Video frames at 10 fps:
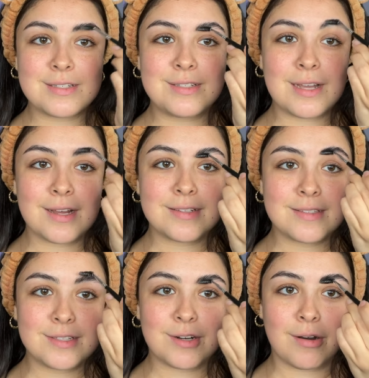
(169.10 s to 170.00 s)
does
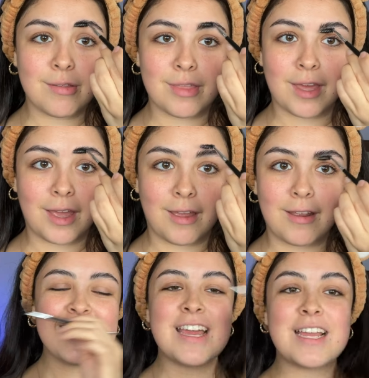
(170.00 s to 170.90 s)
the darn
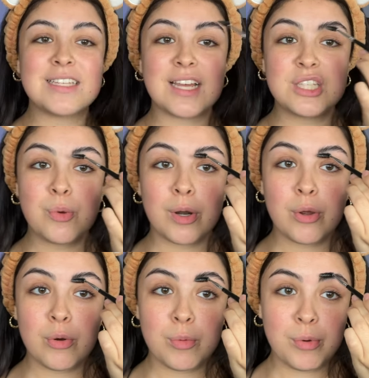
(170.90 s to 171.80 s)
thing. He says, "You want to go
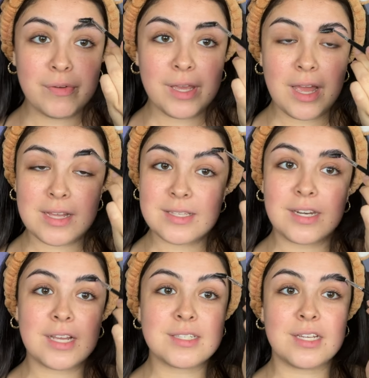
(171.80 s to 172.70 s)
to the movie?" I said,
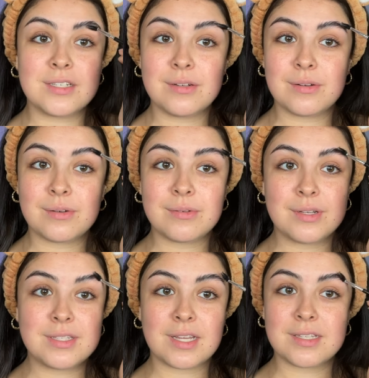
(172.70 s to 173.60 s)
"Yes, I do." He
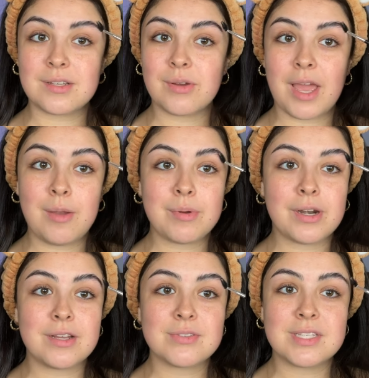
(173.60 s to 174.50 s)
says, "Okay, we're gonna
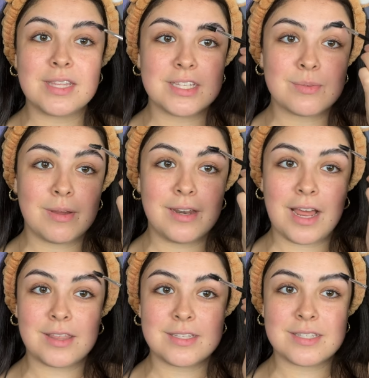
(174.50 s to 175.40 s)
go see this one
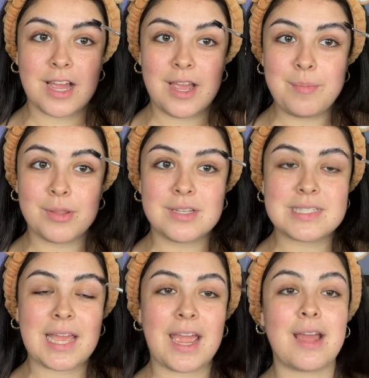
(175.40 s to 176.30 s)
at this time on this
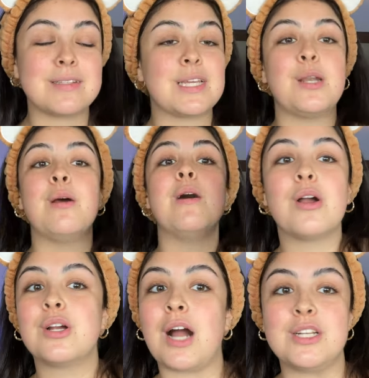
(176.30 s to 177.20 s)
day." I said,
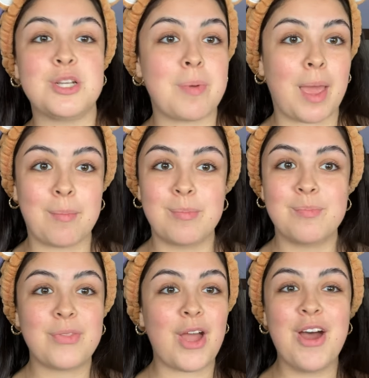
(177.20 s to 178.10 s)
"Gotcha, babe."
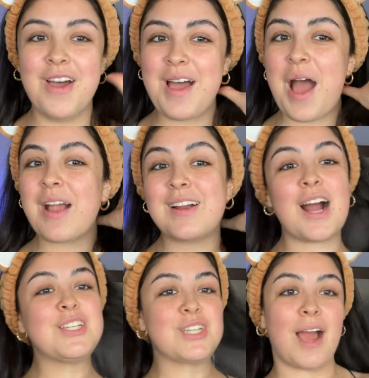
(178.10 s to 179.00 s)

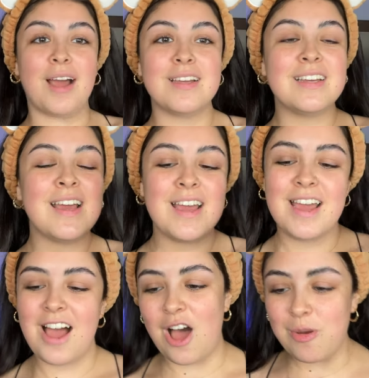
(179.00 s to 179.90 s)
Gotcha.
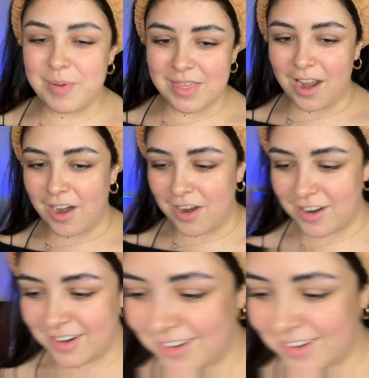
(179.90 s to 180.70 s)
I'll be there.